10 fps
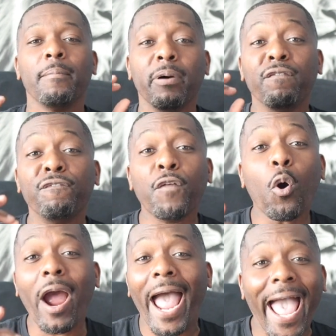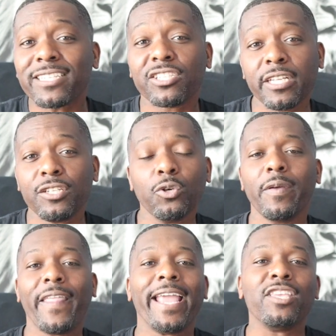Before actually
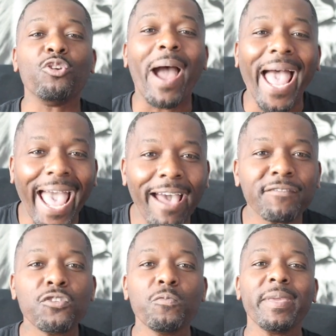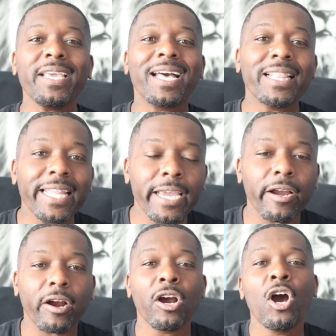doing that, you have to be
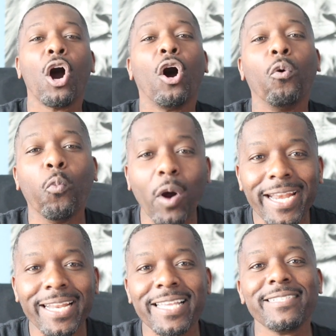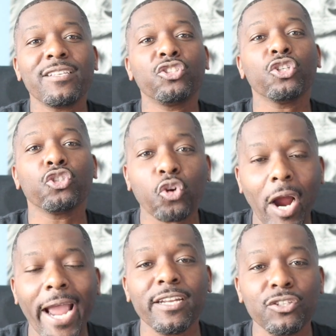clear on what it is that you're
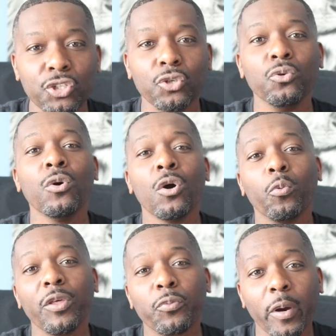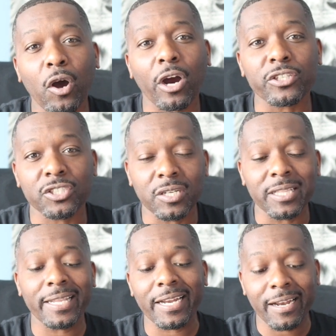trying to do with regards to
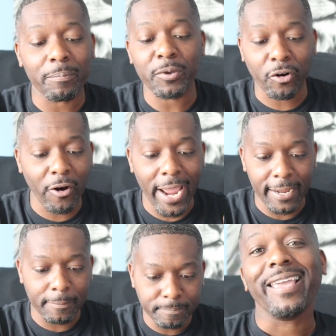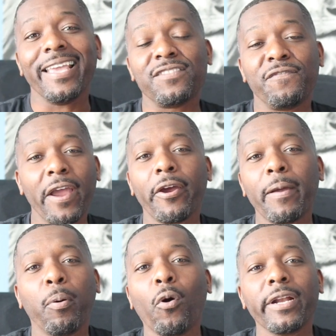cleaning up your credit. It's very
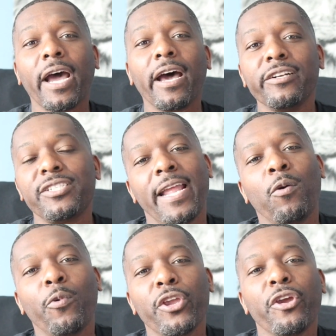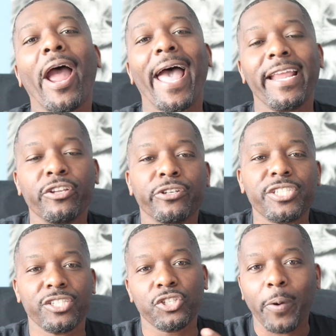important to understand where you're at in your
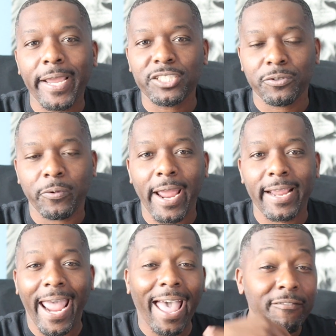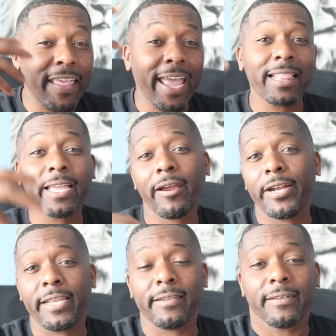situation, right? Having that clarity.